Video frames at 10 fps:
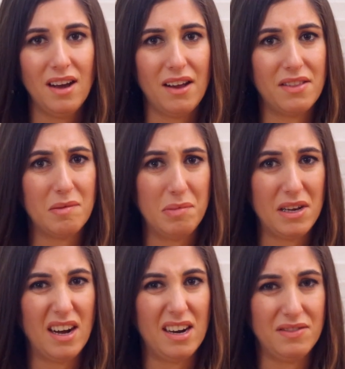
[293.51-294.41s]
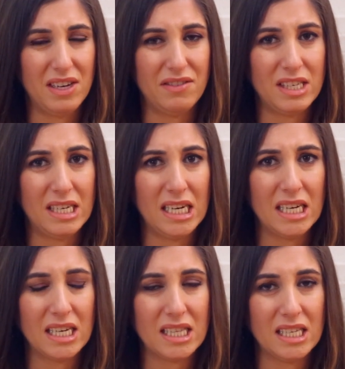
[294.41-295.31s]
I think, be kind of
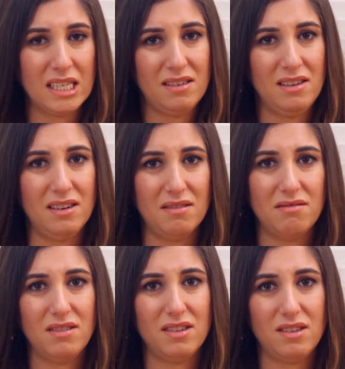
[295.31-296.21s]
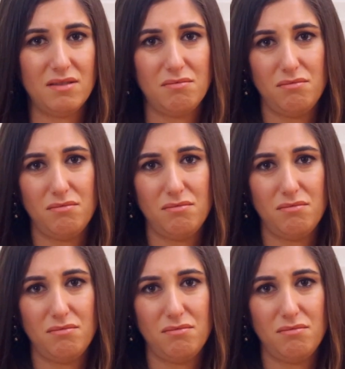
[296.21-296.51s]
devastating. This, just